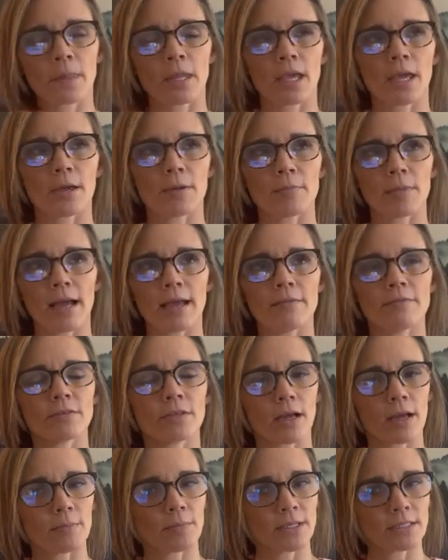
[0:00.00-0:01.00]
um, I've
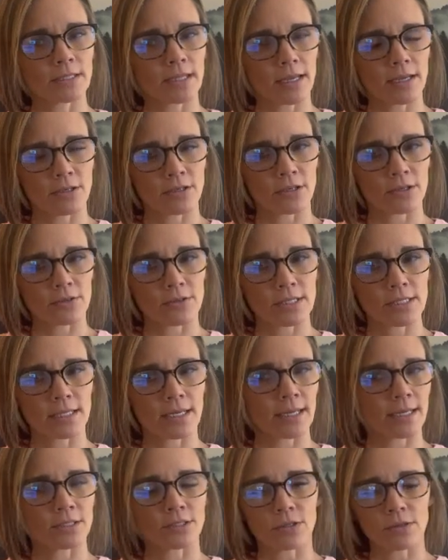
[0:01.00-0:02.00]
not been diagnosed
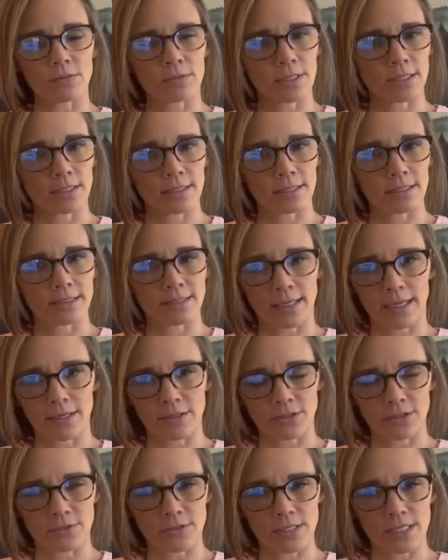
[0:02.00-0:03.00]
and I don't want a
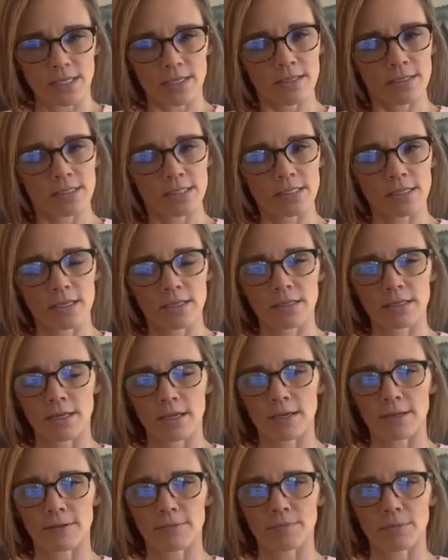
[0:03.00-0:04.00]
diagnosis.
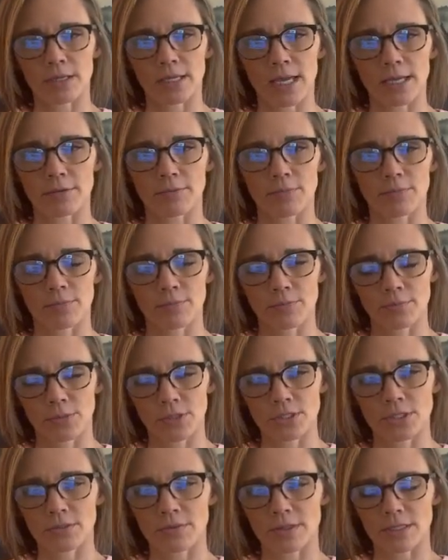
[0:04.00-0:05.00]
Um, it kind of
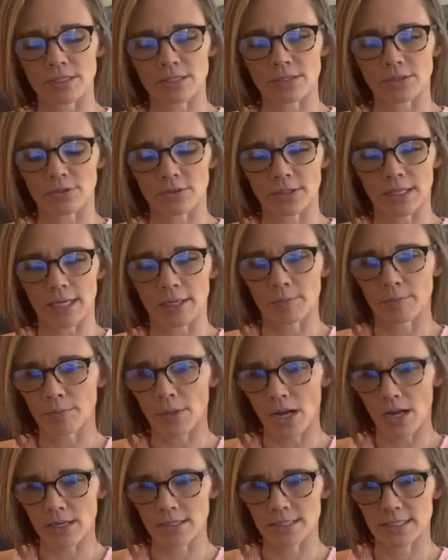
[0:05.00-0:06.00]
puts you in this little like
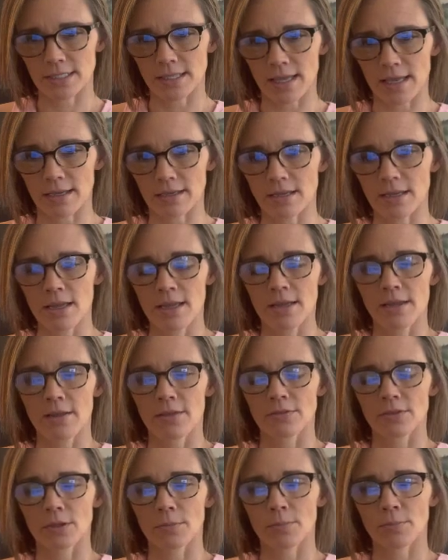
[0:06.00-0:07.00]
box then.
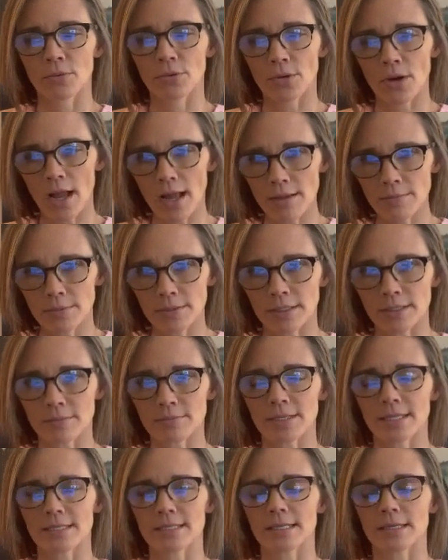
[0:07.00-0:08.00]
The problem
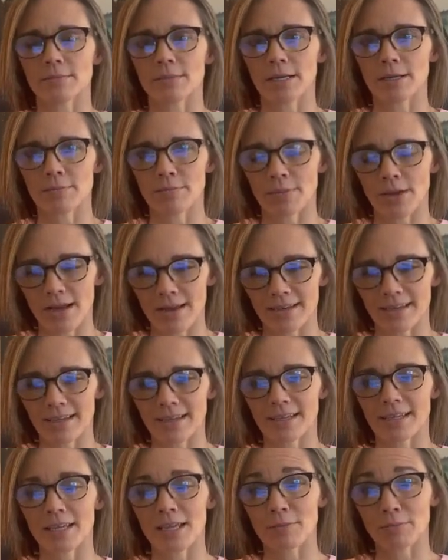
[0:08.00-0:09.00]
is that my
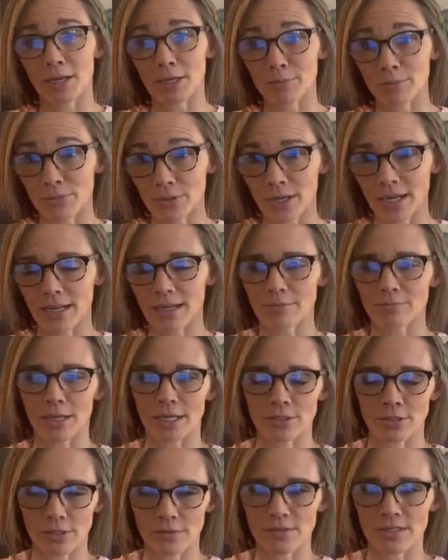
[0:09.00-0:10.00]
body and my brain, my
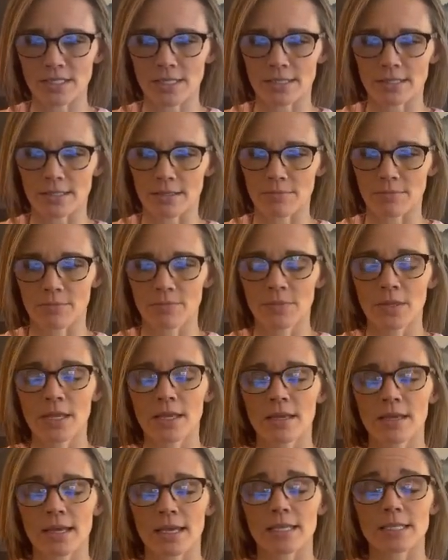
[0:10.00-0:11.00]
nervous system
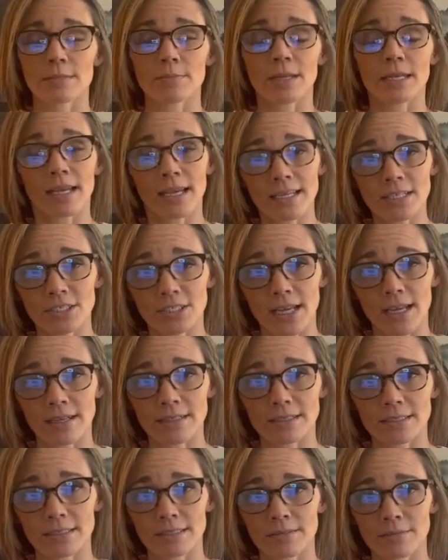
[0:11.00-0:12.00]
has been
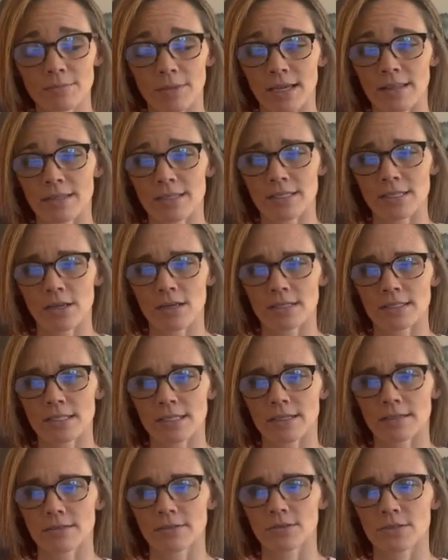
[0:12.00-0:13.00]
hijacked by this
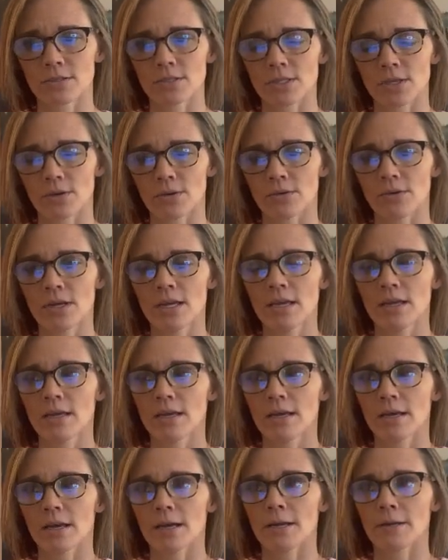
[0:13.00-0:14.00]
toxin. So
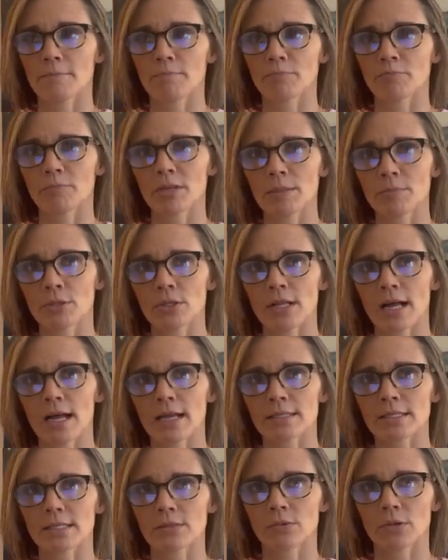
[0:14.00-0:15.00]
um, people
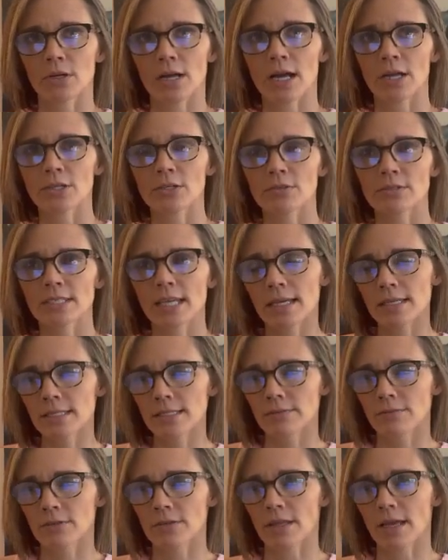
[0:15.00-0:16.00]
ask, well, how do you
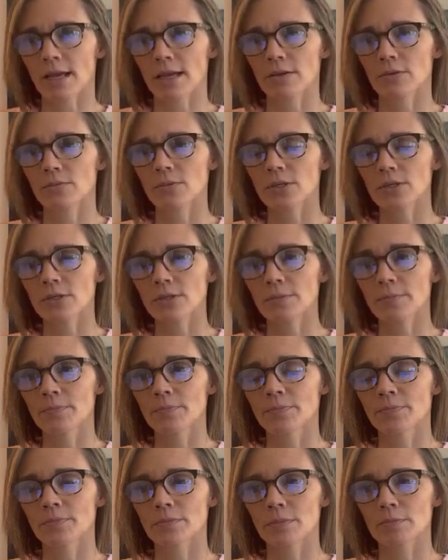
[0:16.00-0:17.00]
test for that? Well,
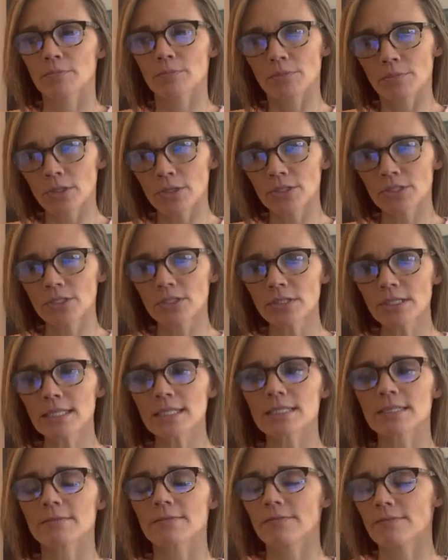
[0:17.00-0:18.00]
mercury
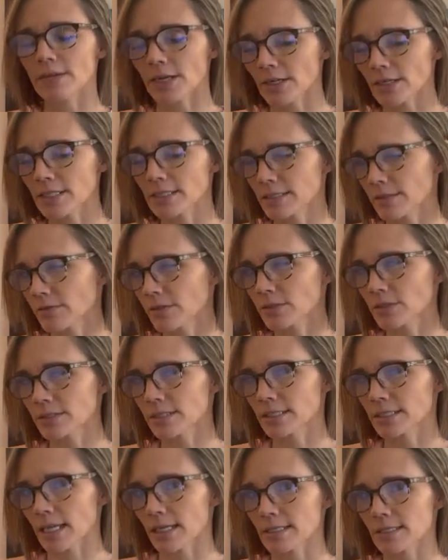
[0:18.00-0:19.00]
is very difficult
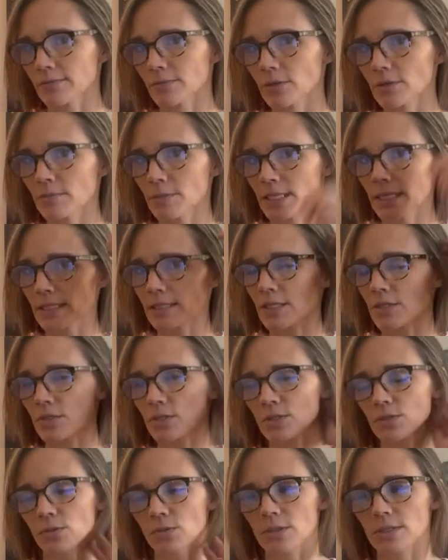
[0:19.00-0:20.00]
to test for because it
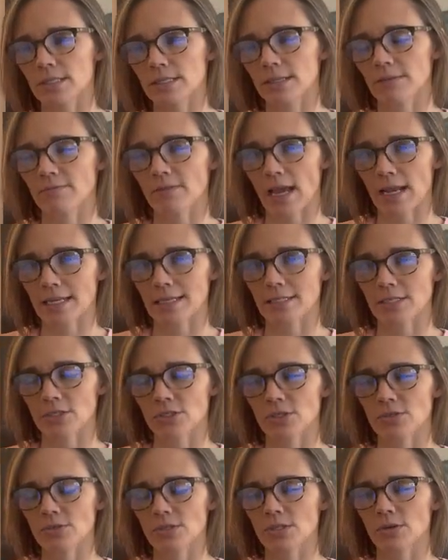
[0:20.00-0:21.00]
stores in fatty
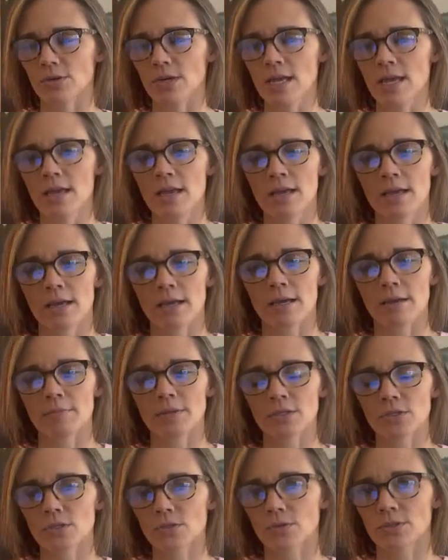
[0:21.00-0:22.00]
tissue. So um,
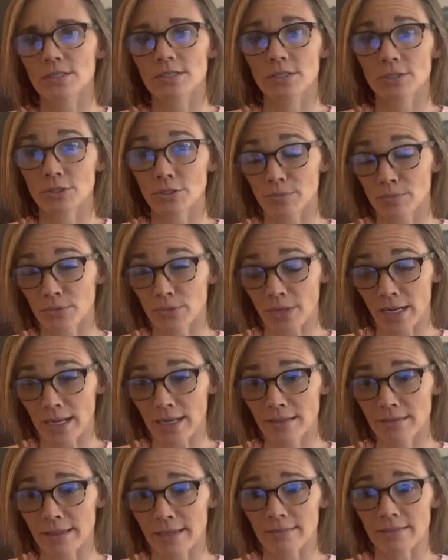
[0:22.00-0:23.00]
it stores in your
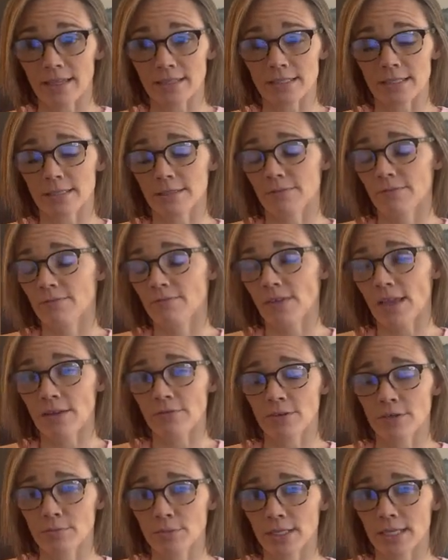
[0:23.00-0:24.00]
brain, like that's its
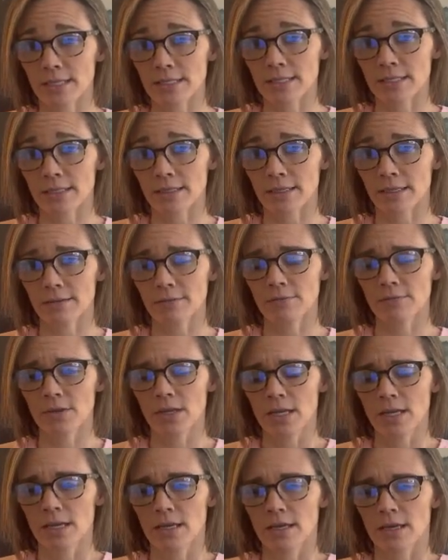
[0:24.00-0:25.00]
favorite place to live.
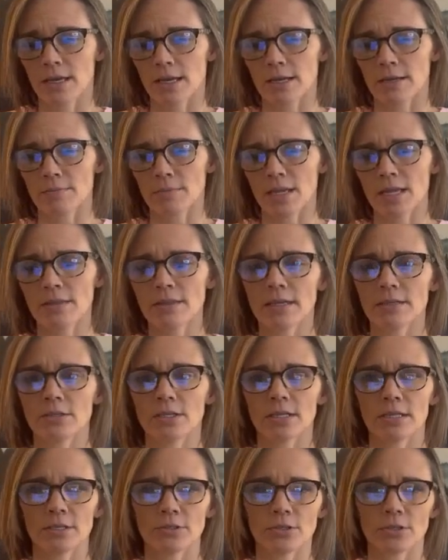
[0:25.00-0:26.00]
Um, and then
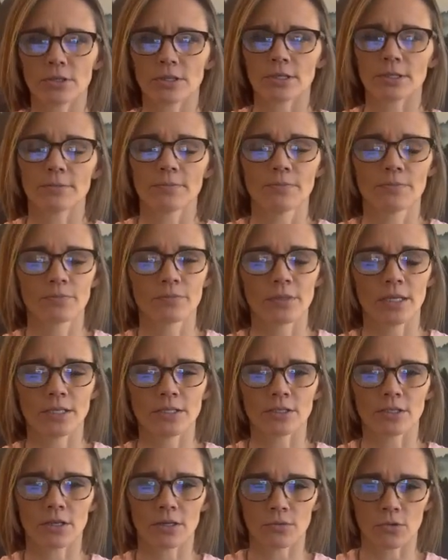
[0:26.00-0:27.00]
in your in
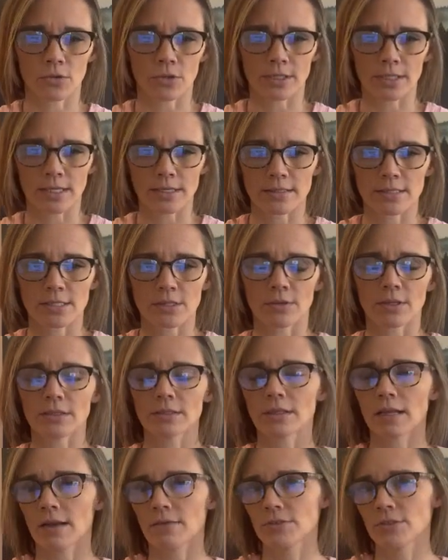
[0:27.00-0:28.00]
your organs. So it
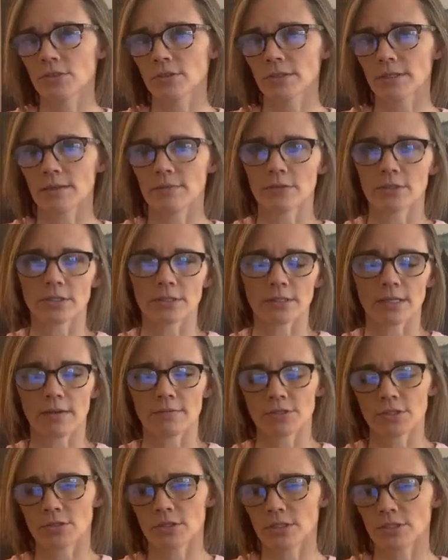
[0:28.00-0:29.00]
loves your liver,
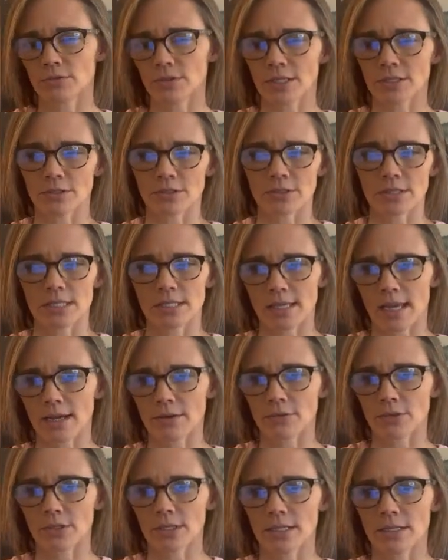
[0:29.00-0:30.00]
loves your adrenals,
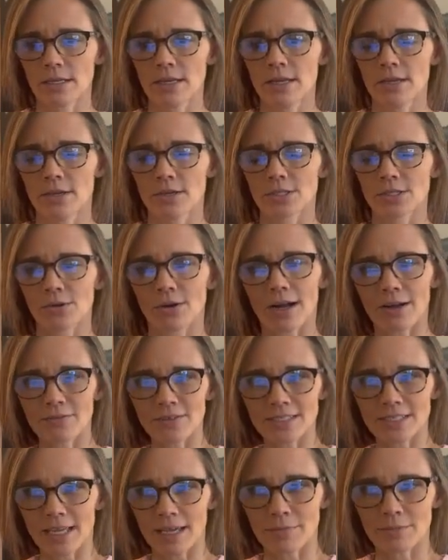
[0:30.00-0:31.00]
thyroid. So
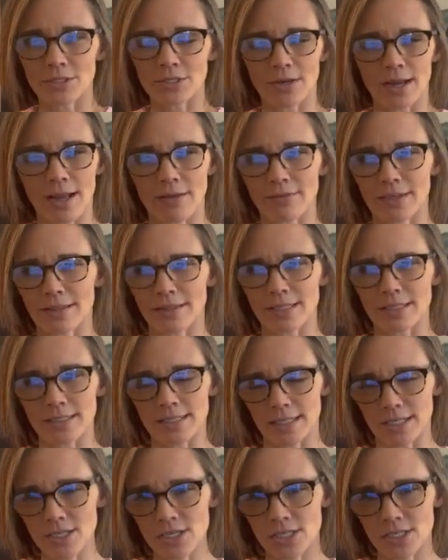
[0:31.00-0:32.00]
oftentimes you're having these
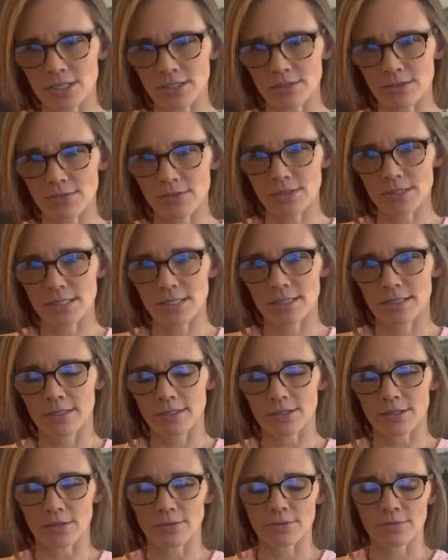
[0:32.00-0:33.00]
issues,
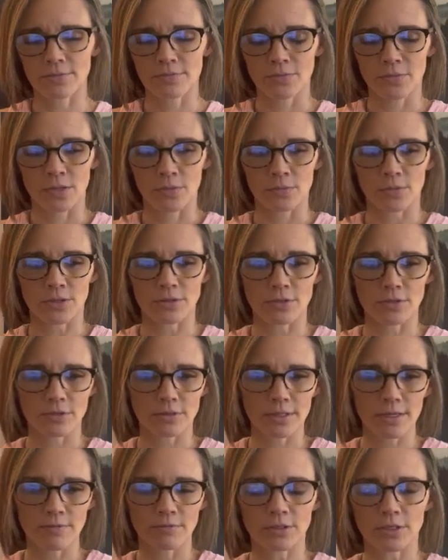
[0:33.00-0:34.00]
you know, with your
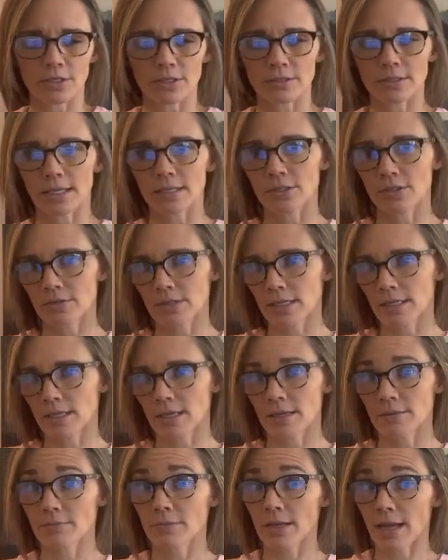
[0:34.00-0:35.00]
liver. Like you can
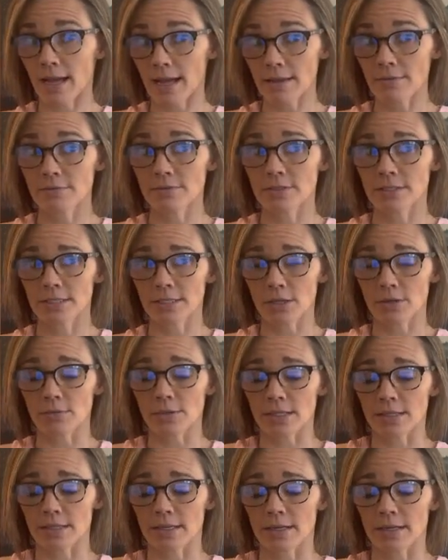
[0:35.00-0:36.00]
get, I've dealt
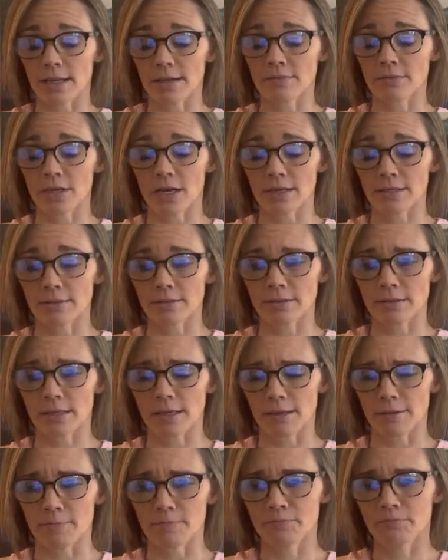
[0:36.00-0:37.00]
with it. I've gotten,
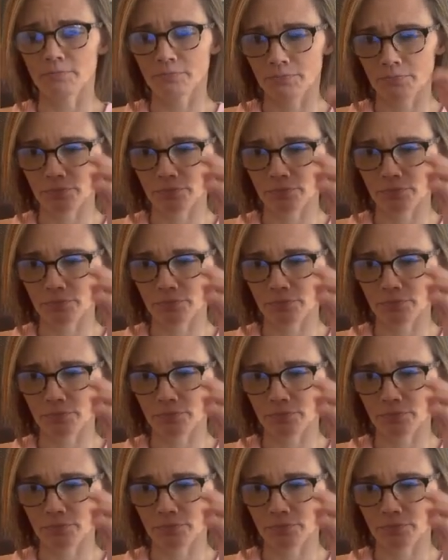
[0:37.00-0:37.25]
um,